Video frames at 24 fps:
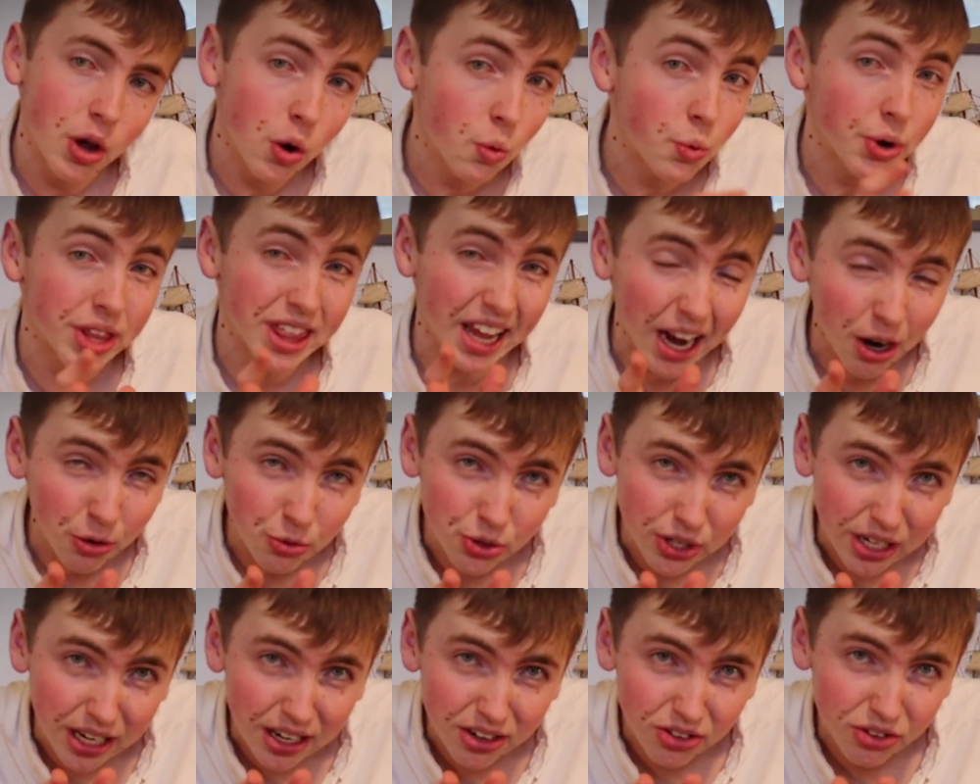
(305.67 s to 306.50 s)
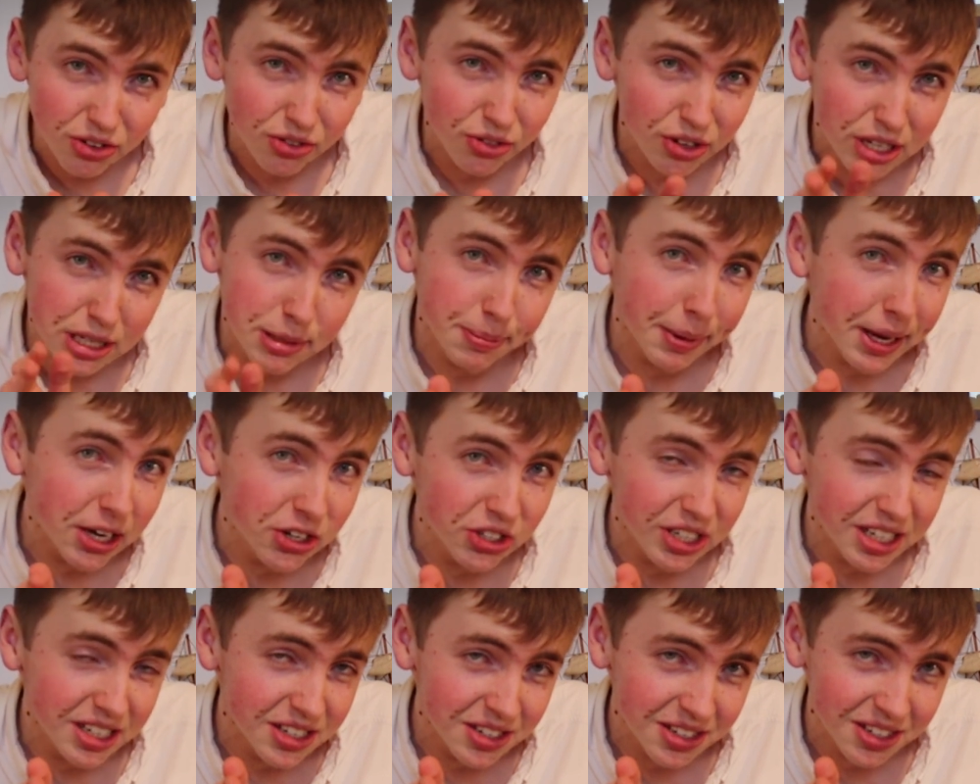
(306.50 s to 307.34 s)
Without it, the
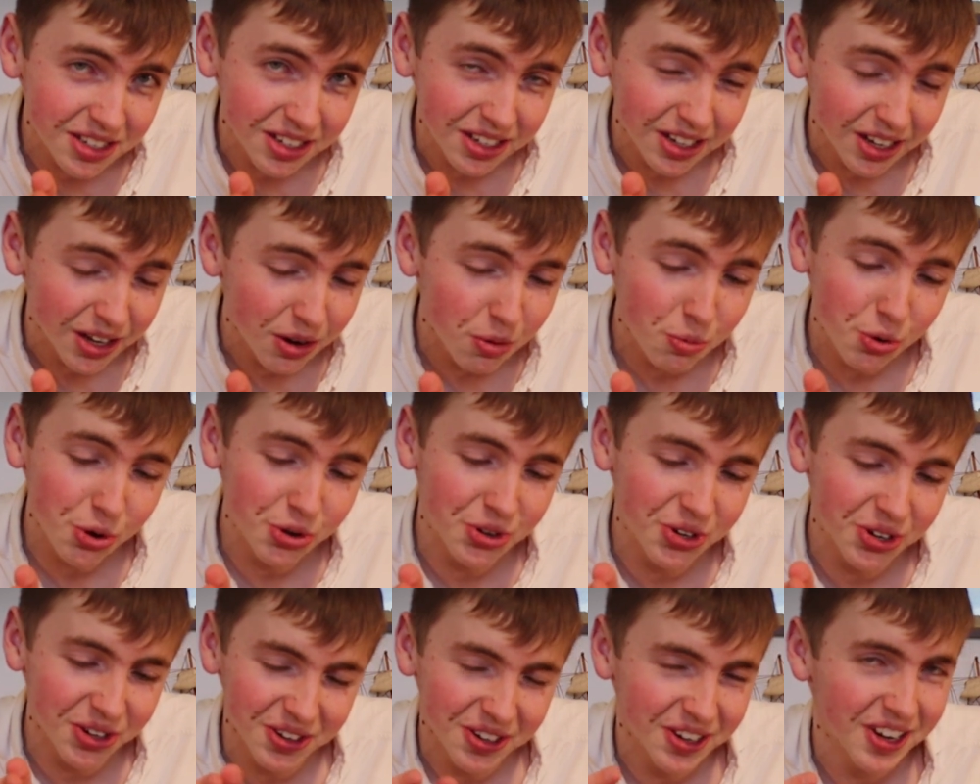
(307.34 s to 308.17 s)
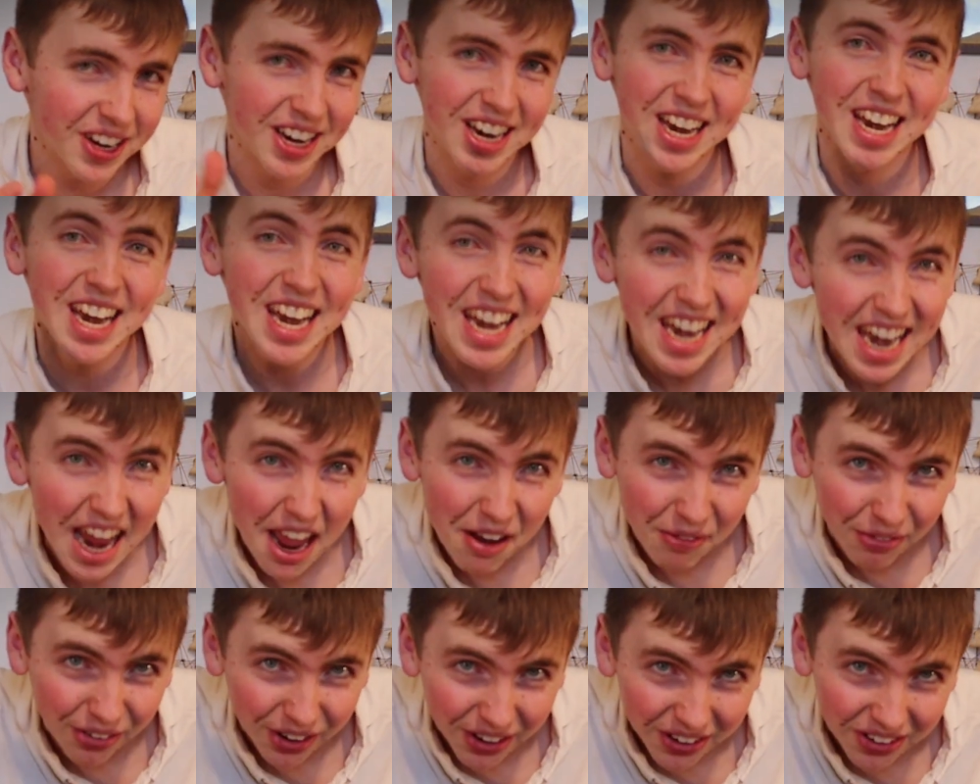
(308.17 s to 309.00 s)
species would
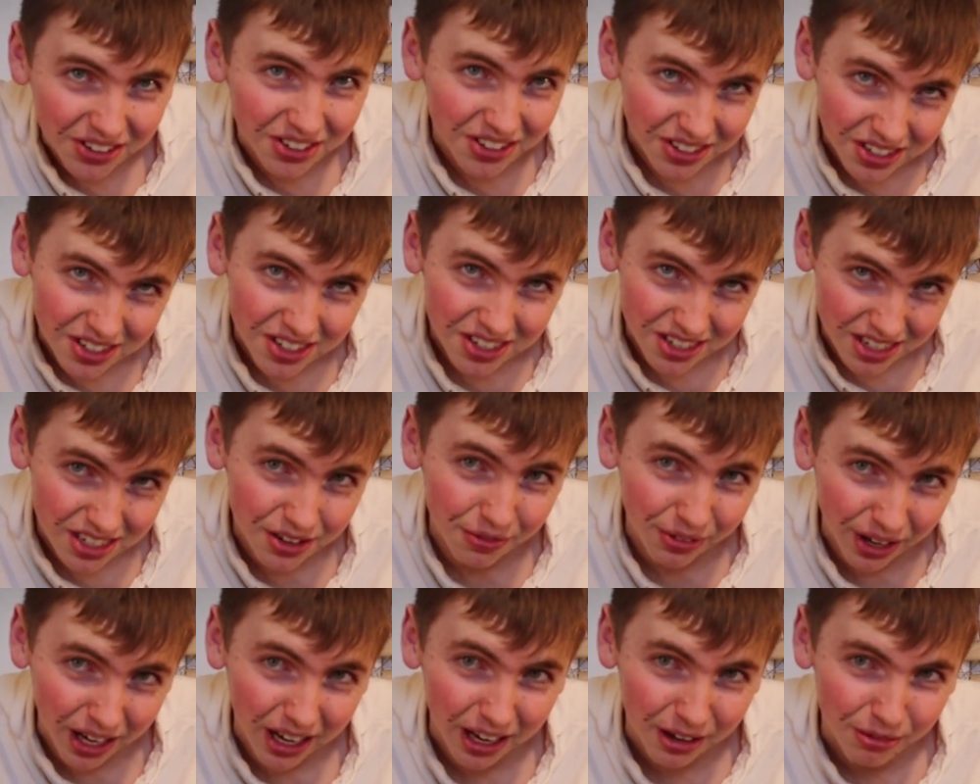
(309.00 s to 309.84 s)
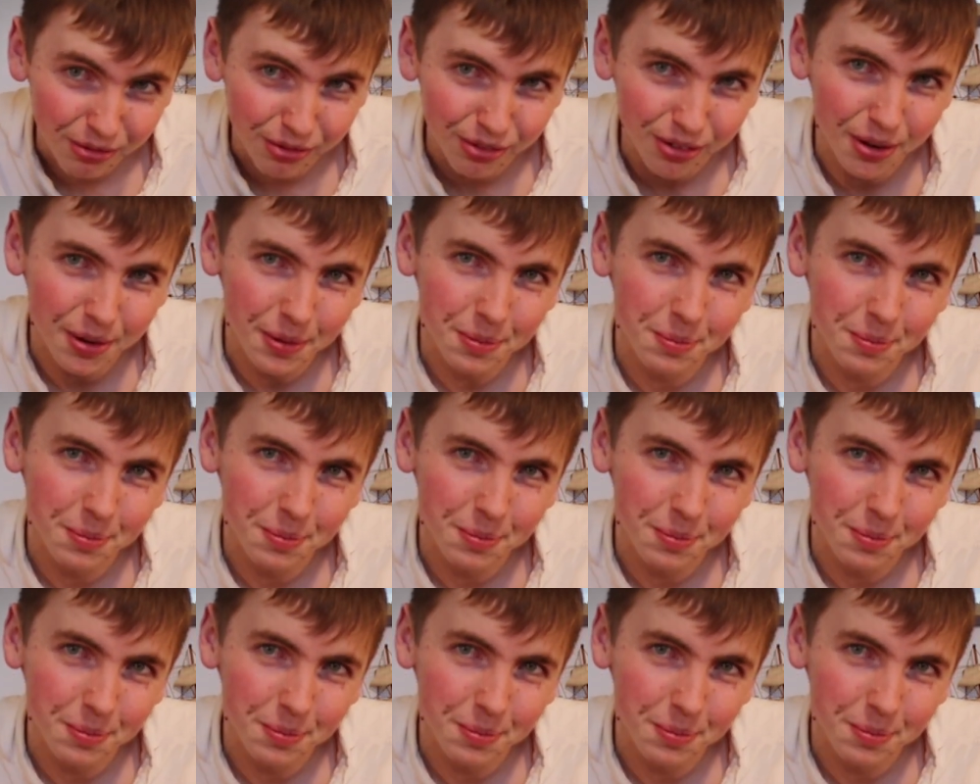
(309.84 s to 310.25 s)
never survive.